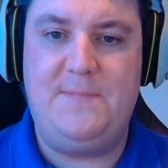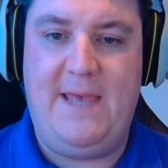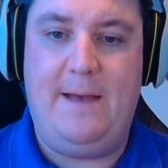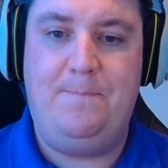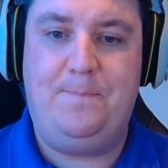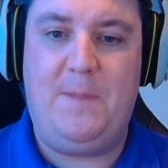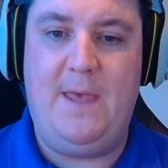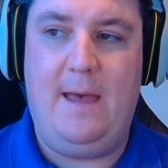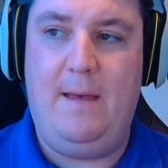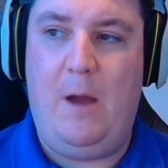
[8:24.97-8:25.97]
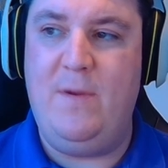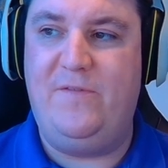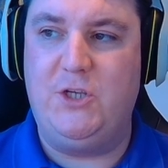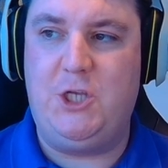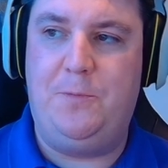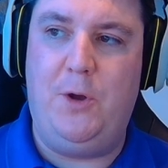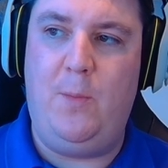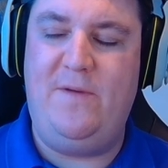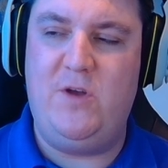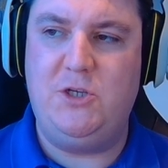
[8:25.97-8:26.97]
Yeah, yeah. And we've also
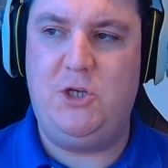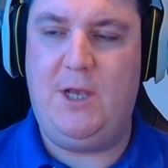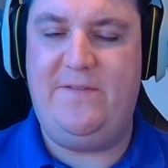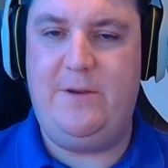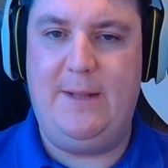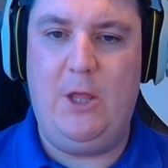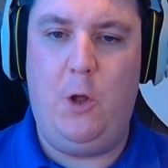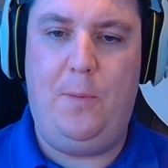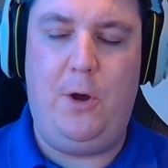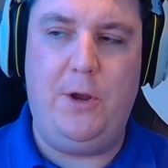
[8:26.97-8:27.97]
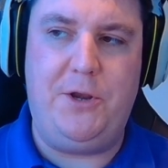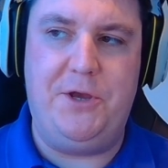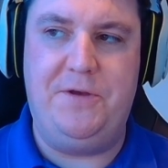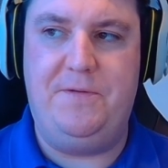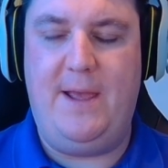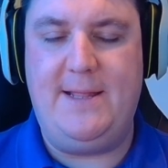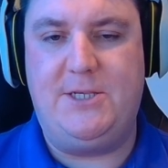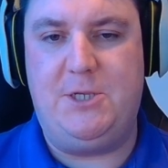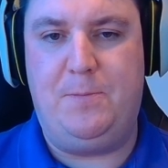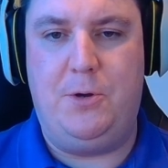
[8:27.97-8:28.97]
given him a little point in
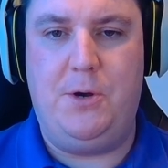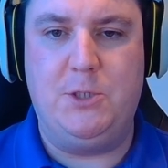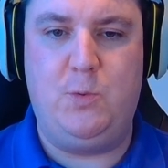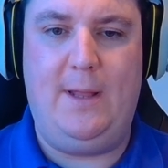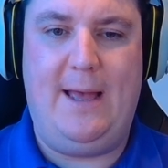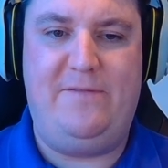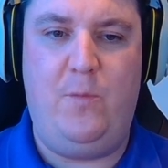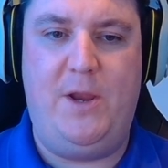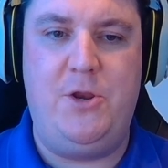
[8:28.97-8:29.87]
support as well, haven't we?